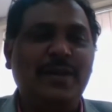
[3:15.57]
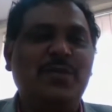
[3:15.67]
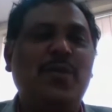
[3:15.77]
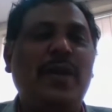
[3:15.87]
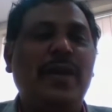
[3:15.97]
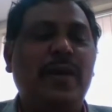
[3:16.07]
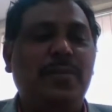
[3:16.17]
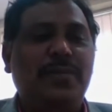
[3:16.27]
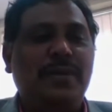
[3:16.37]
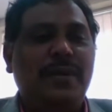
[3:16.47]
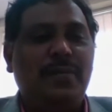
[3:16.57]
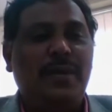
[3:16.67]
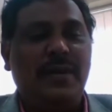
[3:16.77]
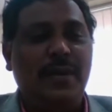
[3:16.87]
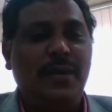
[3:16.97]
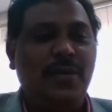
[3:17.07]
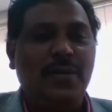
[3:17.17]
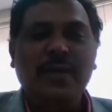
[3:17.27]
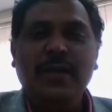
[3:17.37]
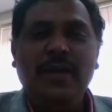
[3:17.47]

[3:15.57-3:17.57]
is growing up, but you know,